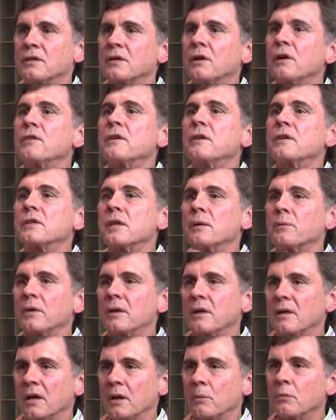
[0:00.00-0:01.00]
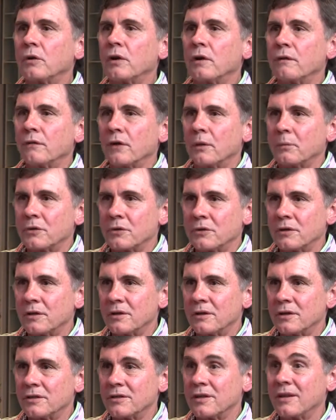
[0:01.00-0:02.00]
So I think I'm looking for
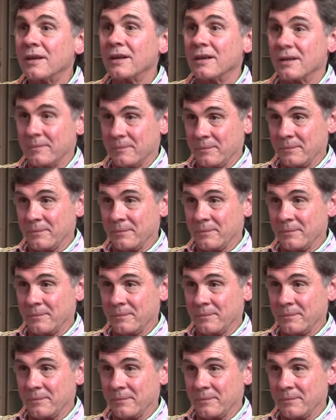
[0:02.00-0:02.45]
opportunities there.